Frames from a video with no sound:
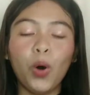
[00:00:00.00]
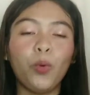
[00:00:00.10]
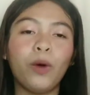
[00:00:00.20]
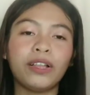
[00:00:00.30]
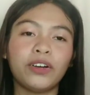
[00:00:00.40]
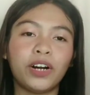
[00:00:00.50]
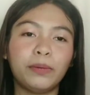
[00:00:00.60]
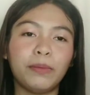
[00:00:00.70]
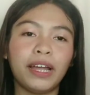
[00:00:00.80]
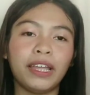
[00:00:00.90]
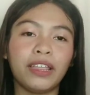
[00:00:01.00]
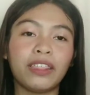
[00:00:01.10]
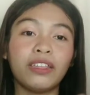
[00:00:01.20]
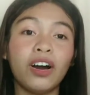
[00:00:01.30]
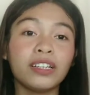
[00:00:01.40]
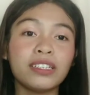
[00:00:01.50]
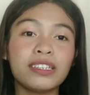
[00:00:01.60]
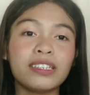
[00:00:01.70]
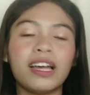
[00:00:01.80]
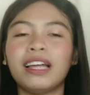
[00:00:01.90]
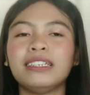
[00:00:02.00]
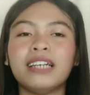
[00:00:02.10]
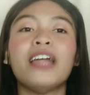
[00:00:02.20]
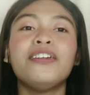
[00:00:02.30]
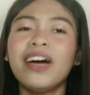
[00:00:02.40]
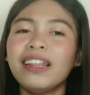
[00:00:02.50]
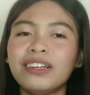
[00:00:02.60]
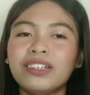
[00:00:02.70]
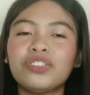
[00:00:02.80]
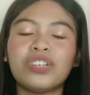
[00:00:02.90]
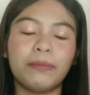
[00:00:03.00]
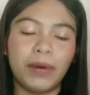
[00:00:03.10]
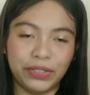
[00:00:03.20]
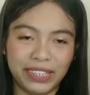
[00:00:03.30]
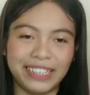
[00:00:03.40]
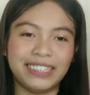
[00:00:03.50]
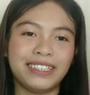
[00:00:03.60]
what are my thoughts and knowledge about it.